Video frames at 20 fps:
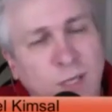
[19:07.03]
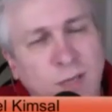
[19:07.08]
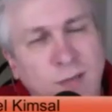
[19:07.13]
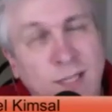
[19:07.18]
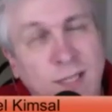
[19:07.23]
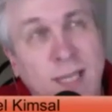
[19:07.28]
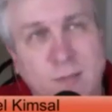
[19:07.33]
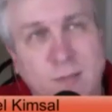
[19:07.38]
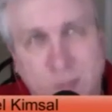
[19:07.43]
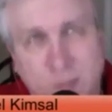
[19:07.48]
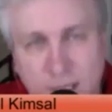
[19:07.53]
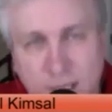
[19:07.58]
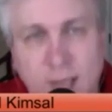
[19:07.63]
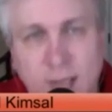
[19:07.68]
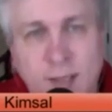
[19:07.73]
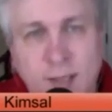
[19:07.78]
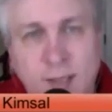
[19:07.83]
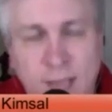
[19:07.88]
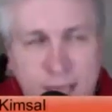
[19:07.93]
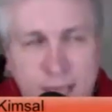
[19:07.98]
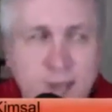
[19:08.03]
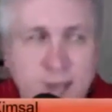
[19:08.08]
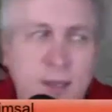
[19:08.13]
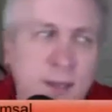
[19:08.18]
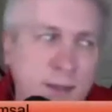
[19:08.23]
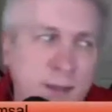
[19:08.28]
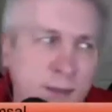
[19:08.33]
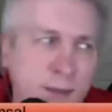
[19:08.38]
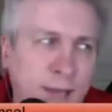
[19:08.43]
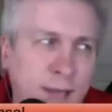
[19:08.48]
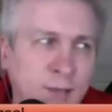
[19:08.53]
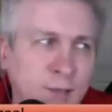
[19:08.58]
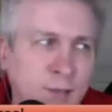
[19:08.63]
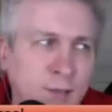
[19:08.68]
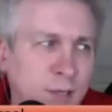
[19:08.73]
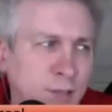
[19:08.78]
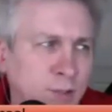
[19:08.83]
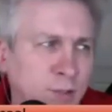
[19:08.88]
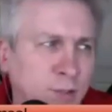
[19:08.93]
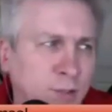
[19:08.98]
Yes, on that. I
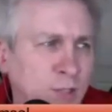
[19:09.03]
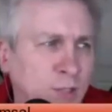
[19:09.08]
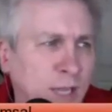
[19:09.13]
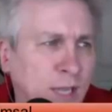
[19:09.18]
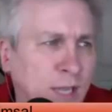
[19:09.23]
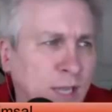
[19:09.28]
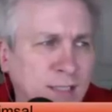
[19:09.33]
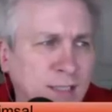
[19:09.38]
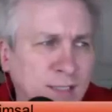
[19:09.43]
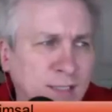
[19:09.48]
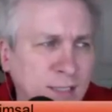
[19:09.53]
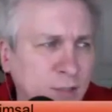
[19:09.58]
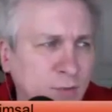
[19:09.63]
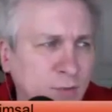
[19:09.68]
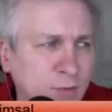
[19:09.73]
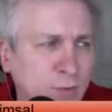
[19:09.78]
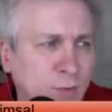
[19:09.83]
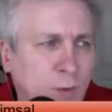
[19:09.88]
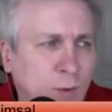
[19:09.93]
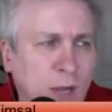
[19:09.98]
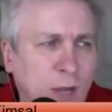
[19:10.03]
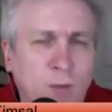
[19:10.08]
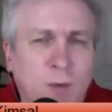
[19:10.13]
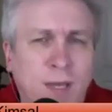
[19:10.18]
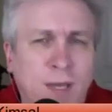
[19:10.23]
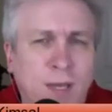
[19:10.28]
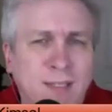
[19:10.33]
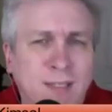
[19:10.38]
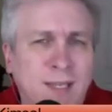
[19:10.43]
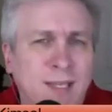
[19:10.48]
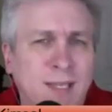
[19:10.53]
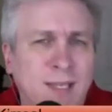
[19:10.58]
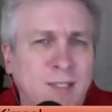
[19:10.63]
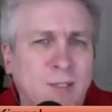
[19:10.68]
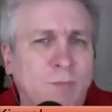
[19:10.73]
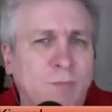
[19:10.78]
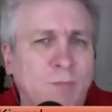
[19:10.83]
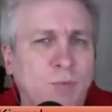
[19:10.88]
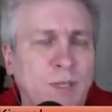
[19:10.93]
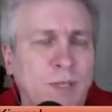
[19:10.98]
should say I did use YUI test
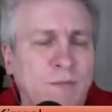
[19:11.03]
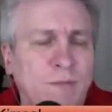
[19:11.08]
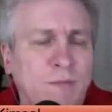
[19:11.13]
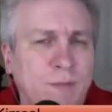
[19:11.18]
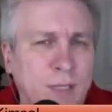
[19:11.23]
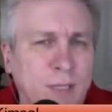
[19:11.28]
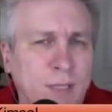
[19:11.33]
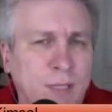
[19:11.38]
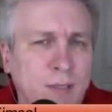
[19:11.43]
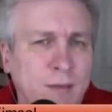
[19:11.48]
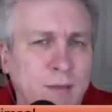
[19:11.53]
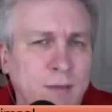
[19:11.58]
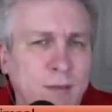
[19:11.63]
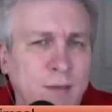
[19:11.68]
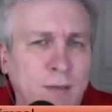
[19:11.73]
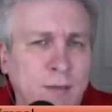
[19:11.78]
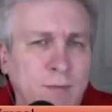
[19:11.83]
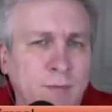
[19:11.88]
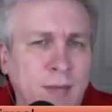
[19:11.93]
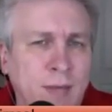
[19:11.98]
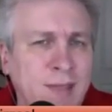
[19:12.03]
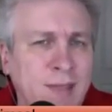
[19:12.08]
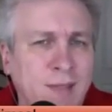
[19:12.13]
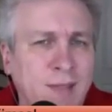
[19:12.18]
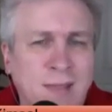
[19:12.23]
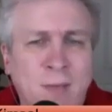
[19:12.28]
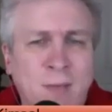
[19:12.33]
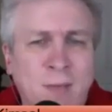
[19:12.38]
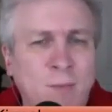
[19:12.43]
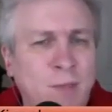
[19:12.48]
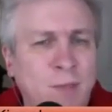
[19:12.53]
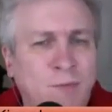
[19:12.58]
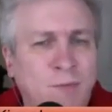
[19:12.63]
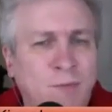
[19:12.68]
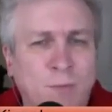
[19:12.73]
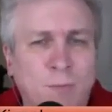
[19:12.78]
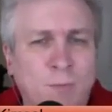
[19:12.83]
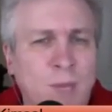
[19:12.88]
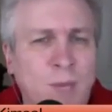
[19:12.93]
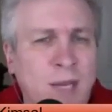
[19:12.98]
briefly, not really
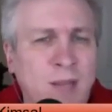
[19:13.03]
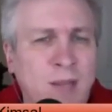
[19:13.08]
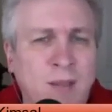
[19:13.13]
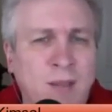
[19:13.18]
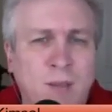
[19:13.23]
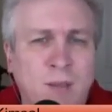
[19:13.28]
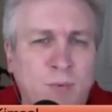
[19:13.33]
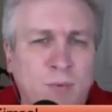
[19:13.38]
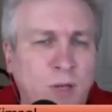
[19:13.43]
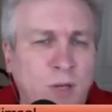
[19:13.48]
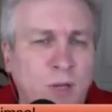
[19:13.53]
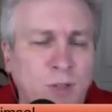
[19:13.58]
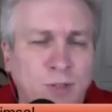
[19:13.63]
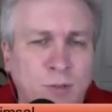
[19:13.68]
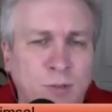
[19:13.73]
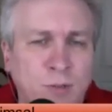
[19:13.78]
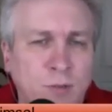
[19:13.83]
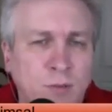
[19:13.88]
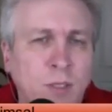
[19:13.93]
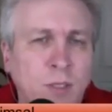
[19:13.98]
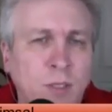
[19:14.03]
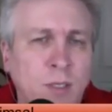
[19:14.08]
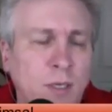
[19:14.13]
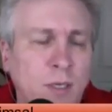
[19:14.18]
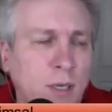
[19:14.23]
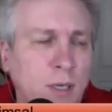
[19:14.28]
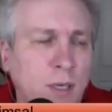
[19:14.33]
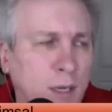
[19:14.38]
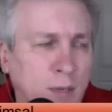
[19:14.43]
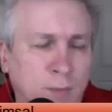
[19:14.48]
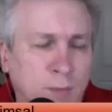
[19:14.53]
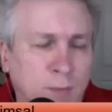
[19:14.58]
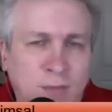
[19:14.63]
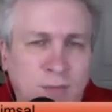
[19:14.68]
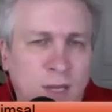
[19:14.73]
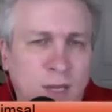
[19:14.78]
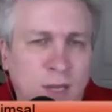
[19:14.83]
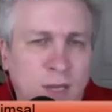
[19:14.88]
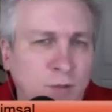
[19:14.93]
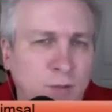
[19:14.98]
for anything production, but I've
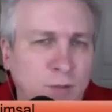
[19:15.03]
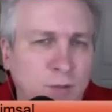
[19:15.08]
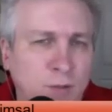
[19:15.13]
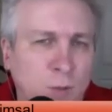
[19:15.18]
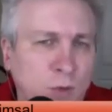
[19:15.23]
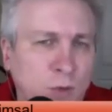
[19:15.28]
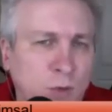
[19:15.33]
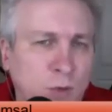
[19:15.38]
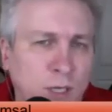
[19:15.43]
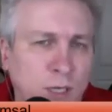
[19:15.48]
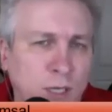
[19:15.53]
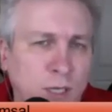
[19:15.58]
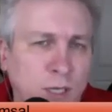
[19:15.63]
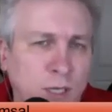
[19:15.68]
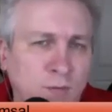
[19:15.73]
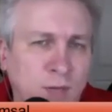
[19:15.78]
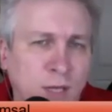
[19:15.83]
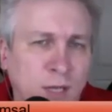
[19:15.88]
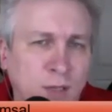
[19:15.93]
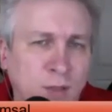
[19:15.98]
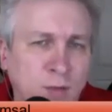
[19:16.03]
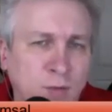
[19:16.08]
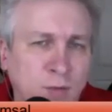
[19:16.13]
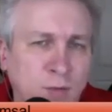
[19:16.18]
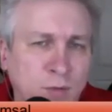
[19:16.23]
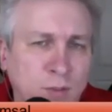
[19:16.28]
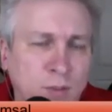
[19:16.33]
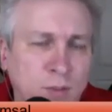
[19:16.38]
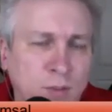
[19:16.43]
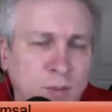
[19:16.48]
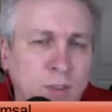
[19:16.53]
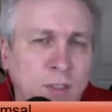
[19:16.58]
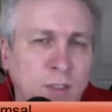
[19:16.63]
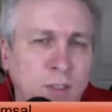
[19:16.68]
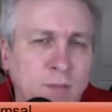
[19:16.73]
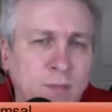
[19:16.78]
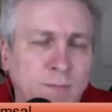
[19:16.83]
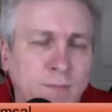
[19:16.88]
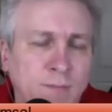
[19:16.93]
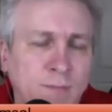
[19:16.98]
not used Mocha and I've not used
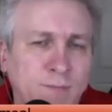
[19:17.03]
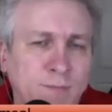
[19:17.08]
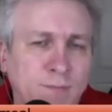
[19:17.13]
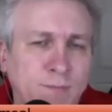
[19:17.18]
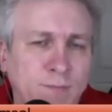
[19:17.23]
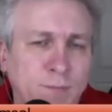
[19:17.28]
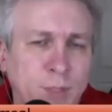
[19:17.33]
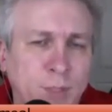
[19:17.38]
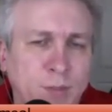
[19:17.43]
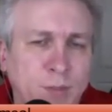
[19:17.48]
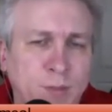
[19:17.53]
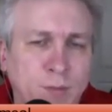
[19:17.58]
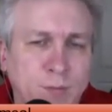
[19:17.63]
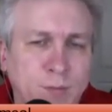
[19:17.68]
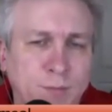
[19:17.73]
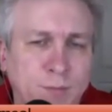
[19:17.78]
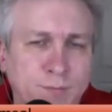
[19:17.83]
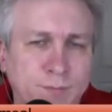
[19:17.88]
Buster.